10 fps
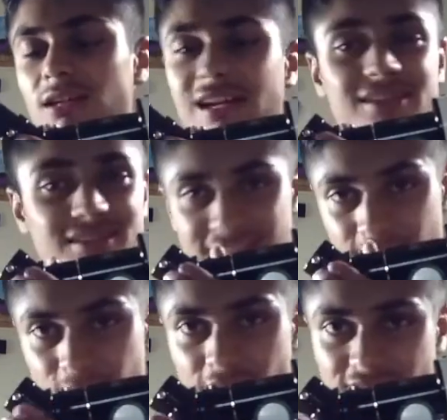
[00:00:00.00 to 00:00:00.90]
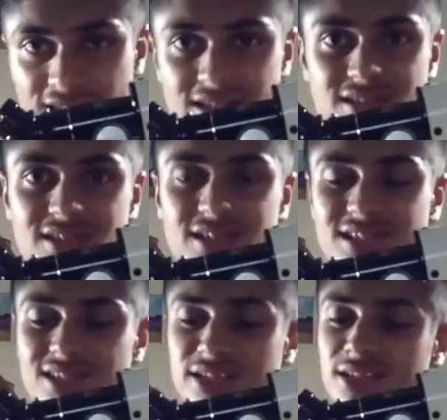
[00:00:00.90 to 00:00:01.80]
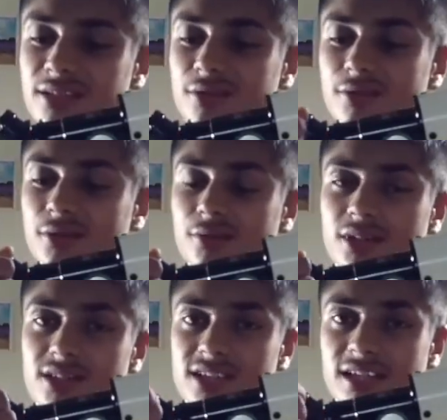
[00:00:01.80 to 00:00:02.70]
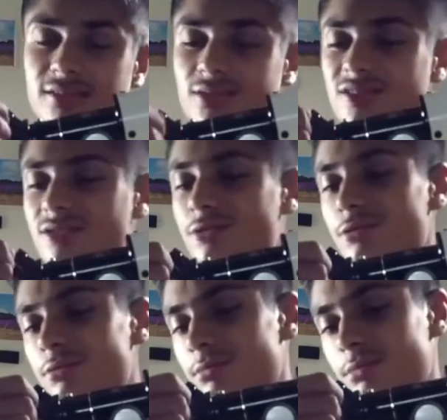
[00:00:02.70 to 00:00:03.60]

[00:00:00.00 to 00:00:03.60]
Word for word: And the same process is done here. You untighten the screw,